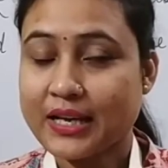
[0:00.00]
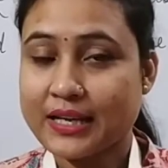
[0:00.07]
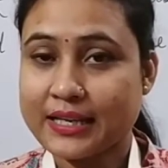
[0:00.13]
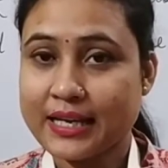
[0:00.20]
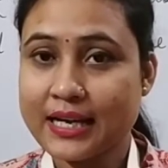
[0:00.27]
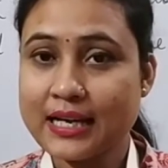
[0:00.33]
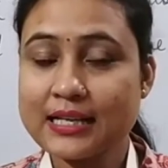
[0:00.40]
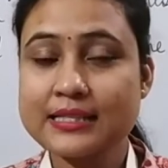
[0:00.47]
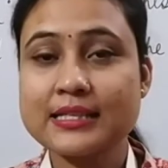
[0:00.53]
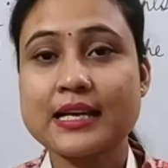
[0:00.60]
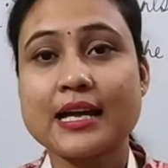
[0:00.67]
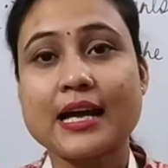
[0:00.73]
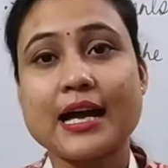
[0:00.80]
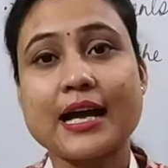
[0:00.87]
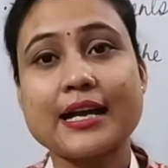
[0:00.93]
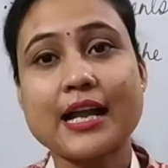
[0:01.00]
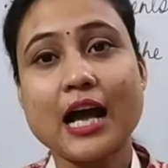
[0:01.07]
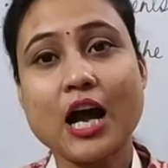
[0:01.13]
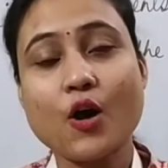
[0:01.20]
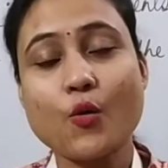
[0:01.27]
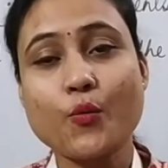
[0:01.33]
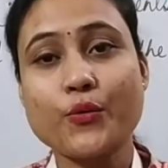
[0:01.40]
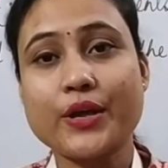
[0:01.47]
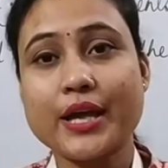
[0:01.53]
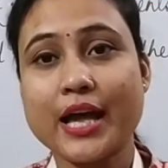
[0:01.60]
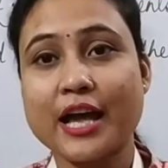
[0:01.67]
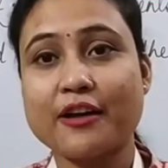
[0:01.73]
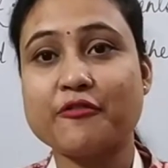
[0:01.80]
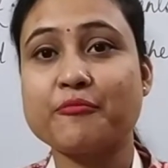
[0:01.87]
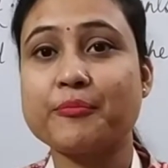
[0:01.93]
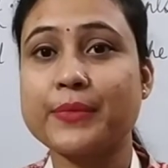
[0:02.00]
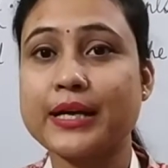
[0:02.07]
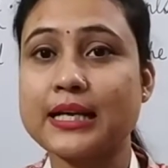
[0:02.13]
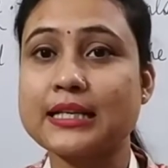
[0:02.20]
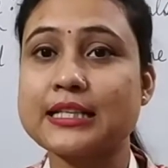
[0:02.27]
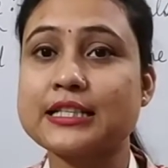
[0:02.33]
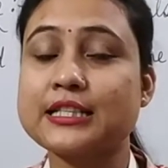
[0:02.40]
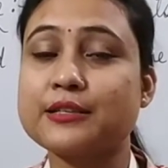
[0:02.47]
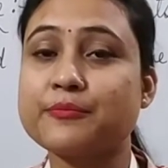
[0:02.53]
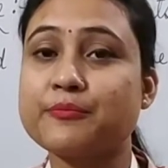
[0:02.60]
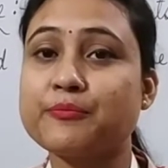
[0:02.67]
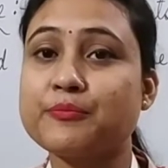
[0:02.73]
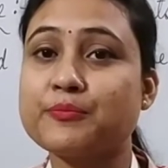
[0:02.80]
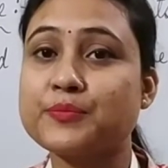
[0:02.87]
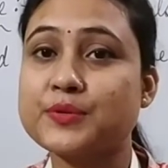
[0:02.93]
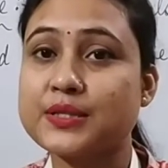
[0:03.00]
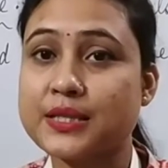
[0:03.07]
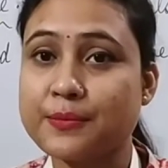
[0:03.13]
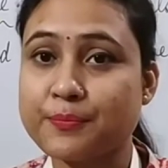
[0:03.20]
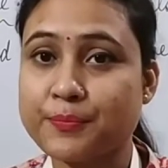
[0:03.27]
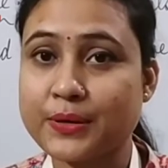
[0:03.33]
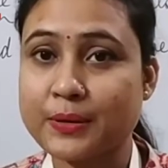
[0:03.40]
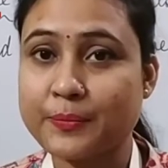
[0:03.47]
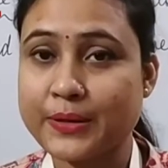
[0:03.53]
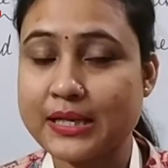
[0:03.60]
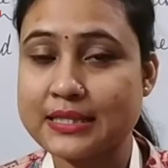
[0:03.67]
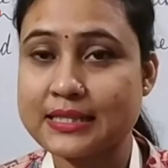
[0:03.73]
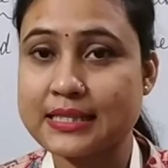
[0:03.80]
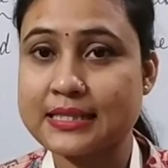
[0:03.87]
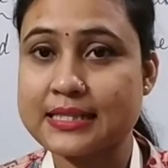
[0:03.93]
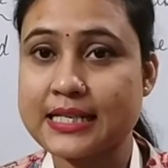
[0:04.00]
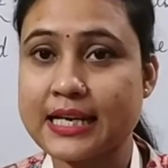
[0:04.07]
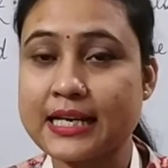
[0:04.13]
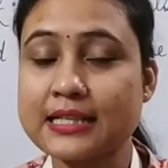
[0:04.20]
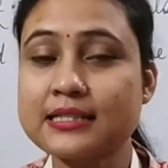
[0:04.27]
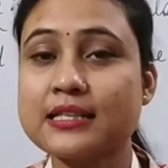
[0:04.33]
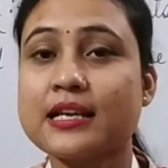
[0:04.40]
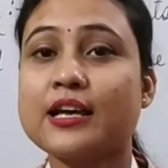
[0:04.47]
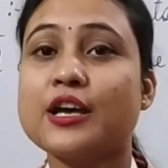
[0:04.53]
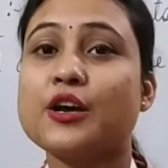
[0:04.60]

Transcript: Yes, and how we have made it in simple present tense?